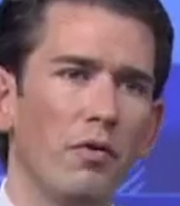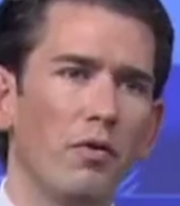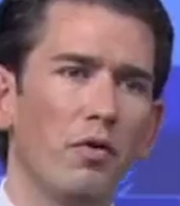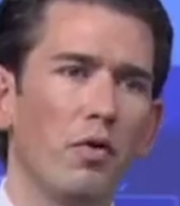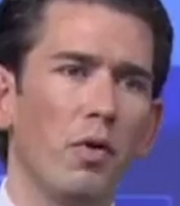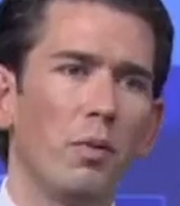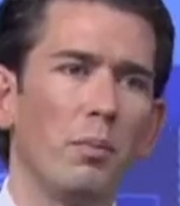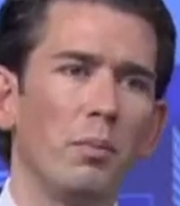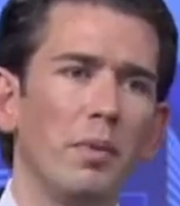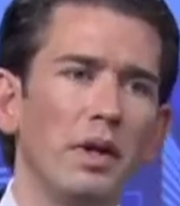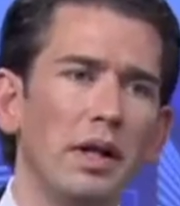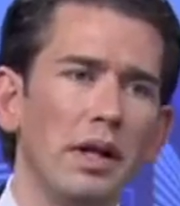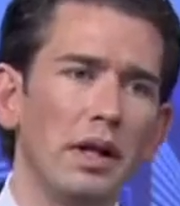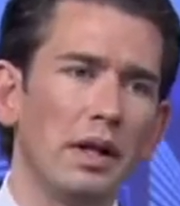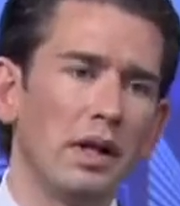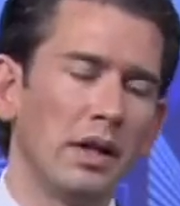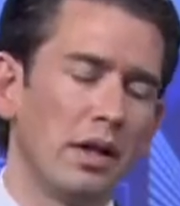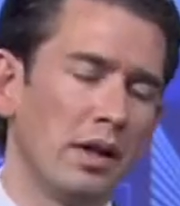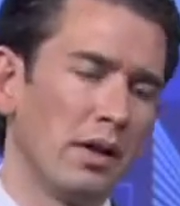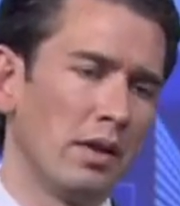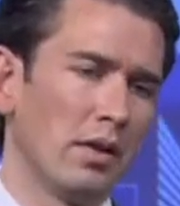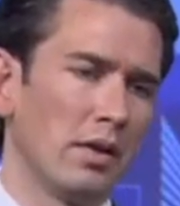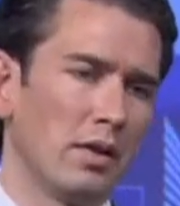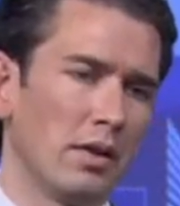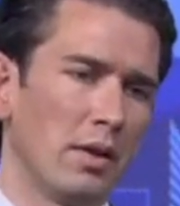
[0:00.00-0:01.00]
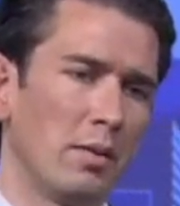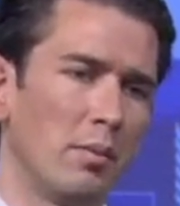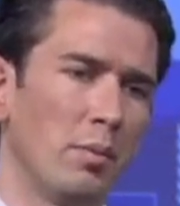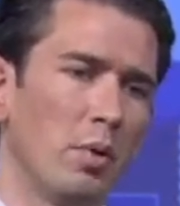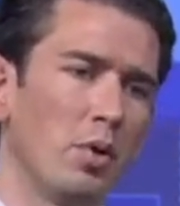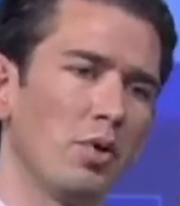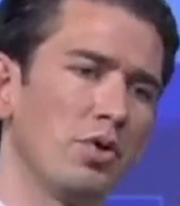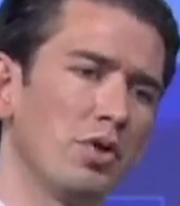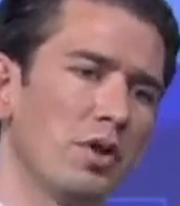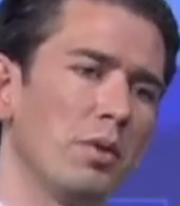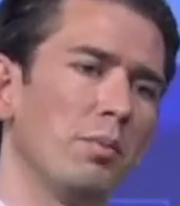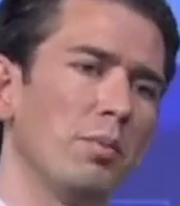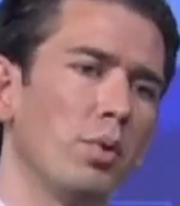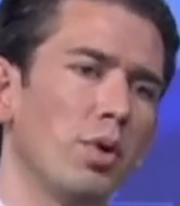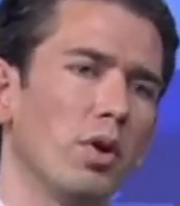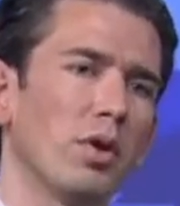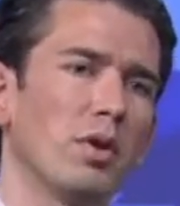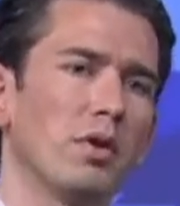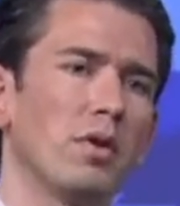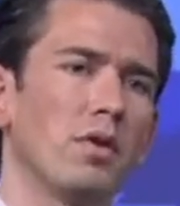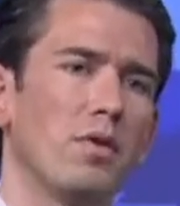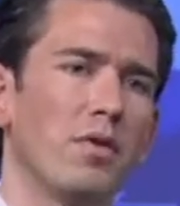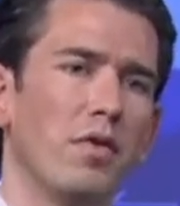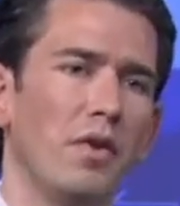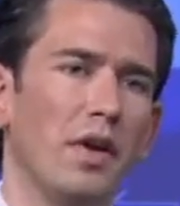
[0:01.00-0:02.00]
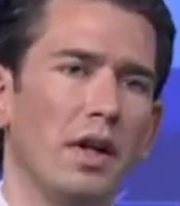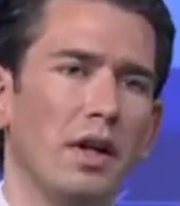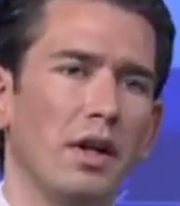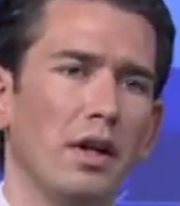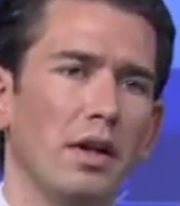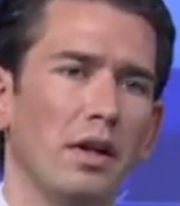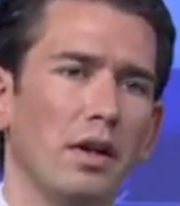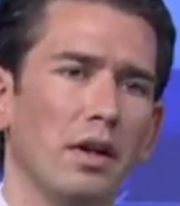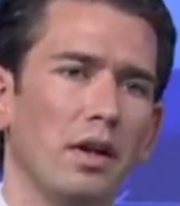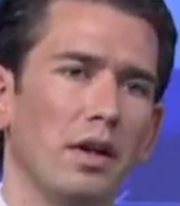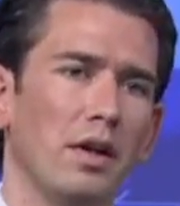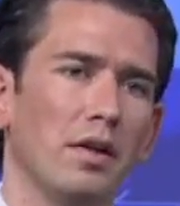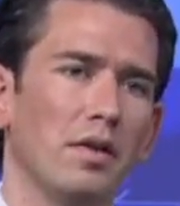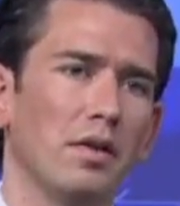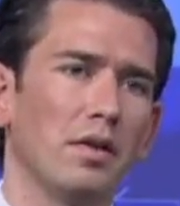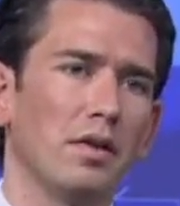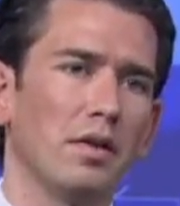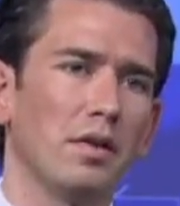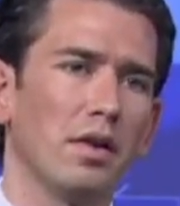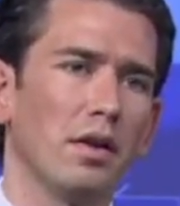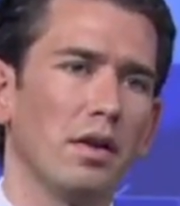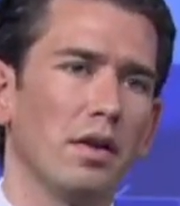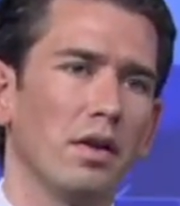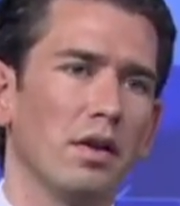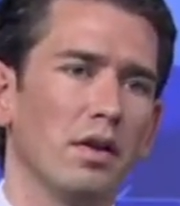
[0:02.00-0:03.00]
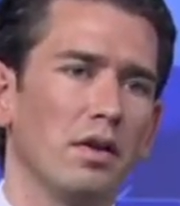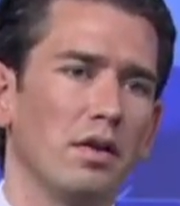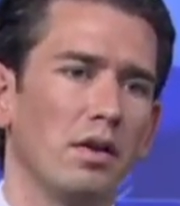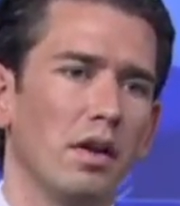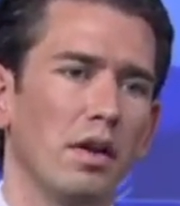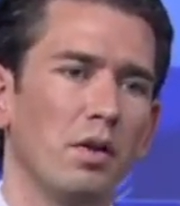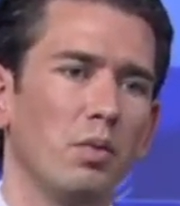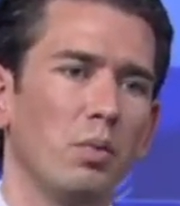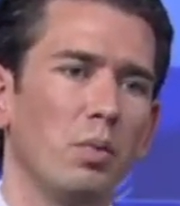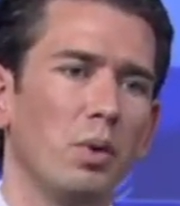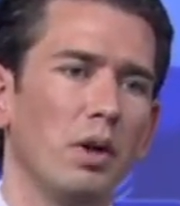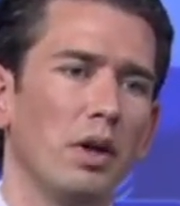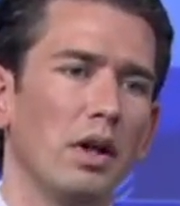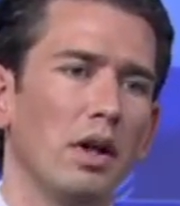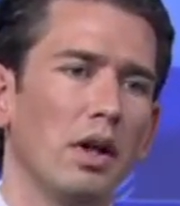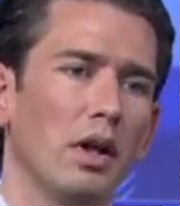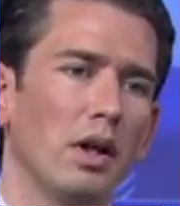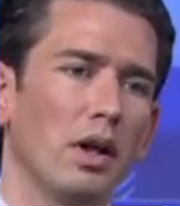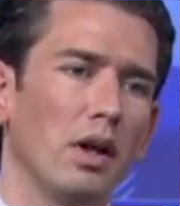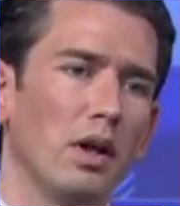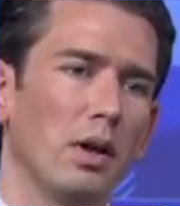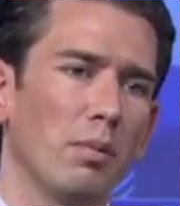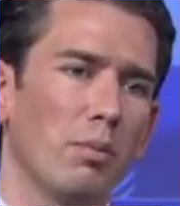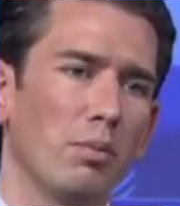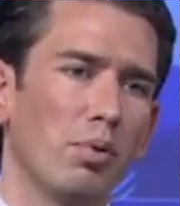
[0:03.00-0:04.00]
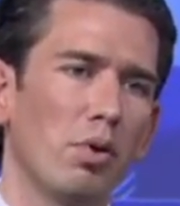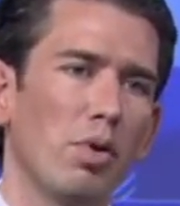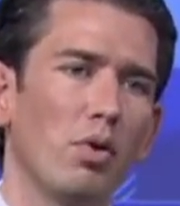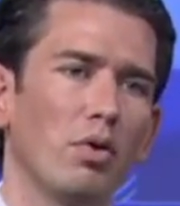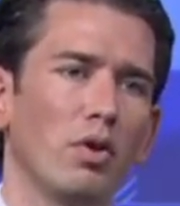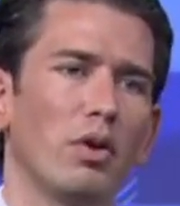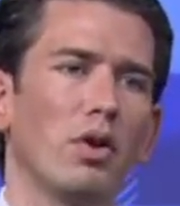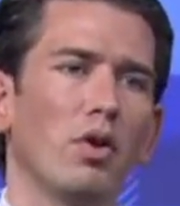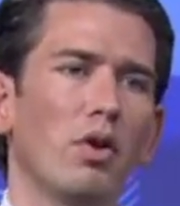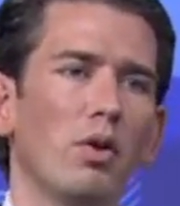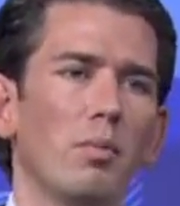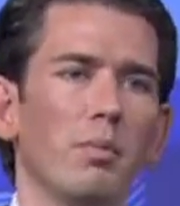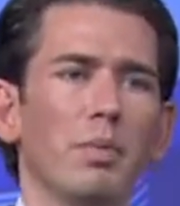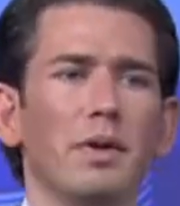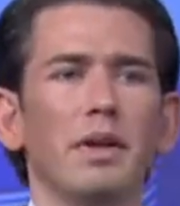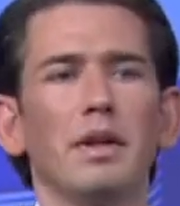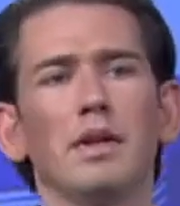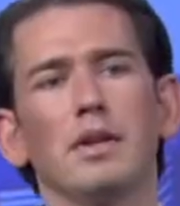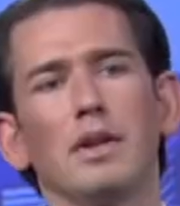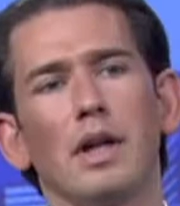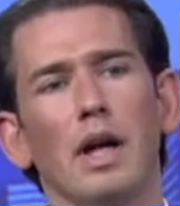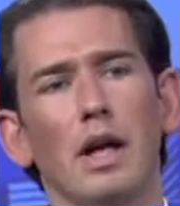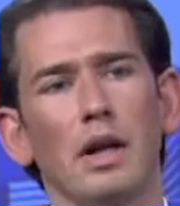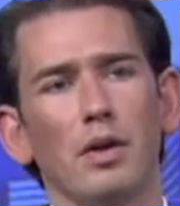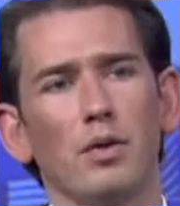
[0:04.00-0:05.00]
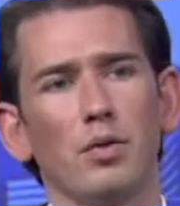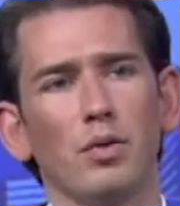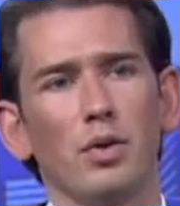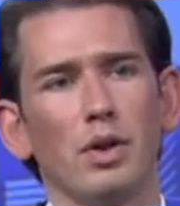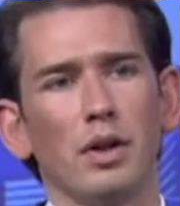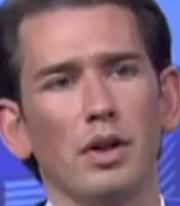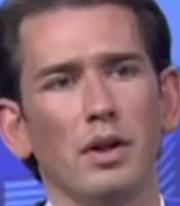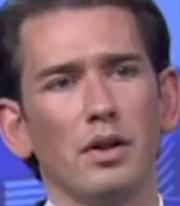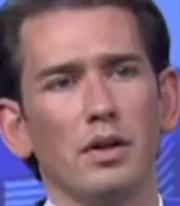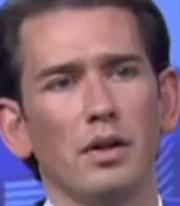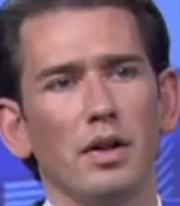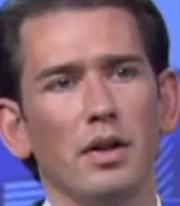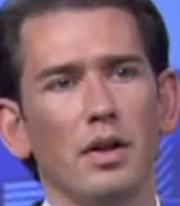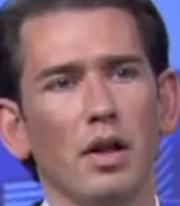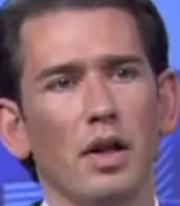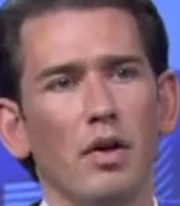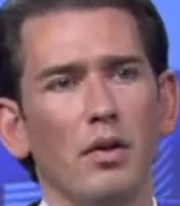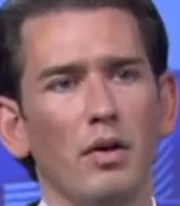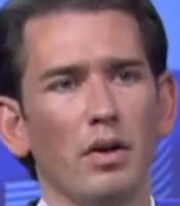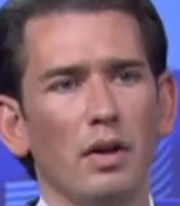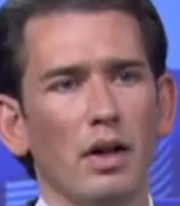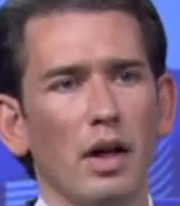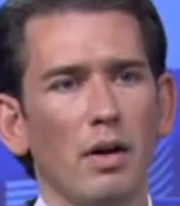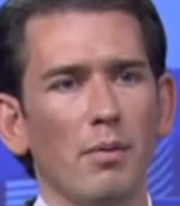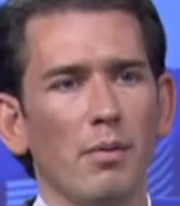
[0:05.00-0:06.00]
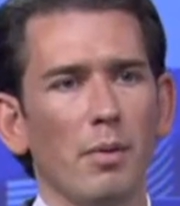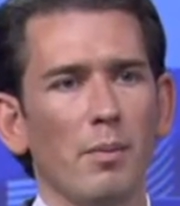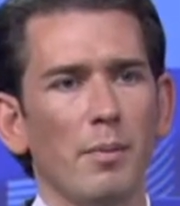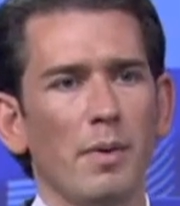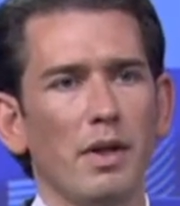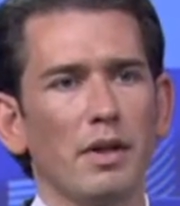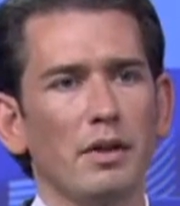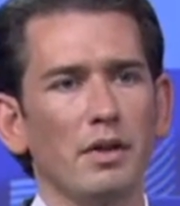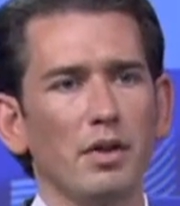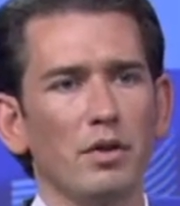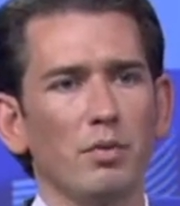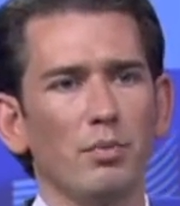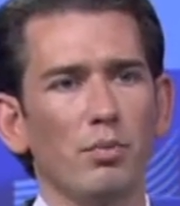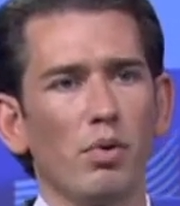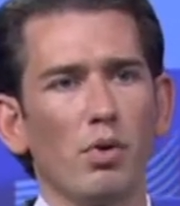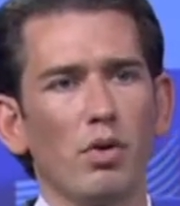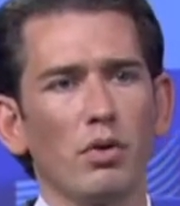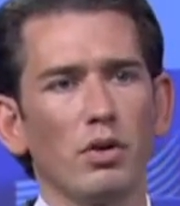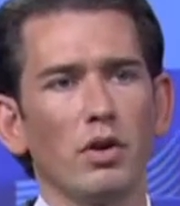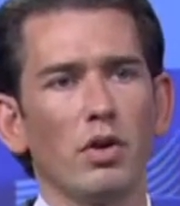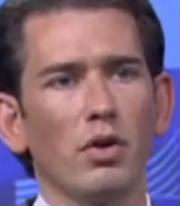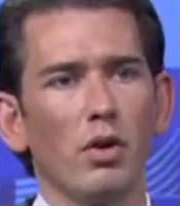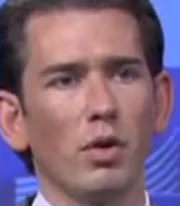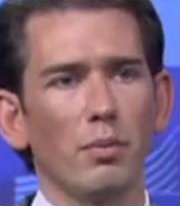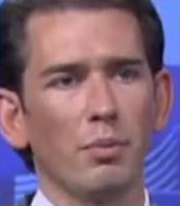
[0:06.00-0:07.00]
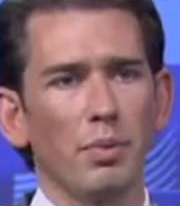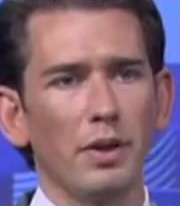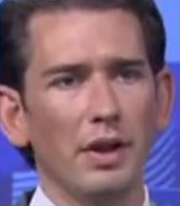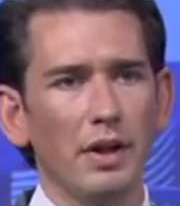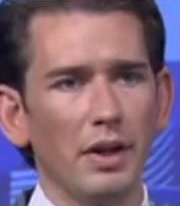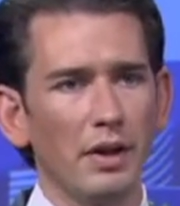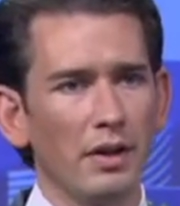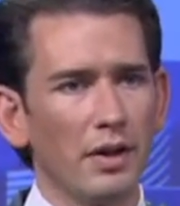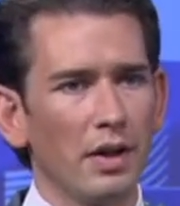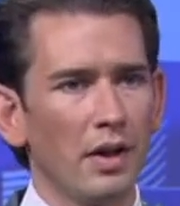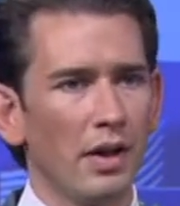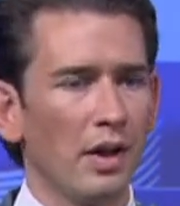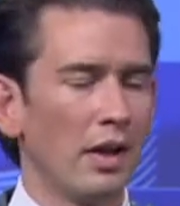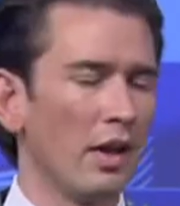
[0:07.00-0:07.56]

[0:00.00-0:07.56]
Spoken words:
for me, the most important thing is that we are a pro-European country and that our government is pro-European.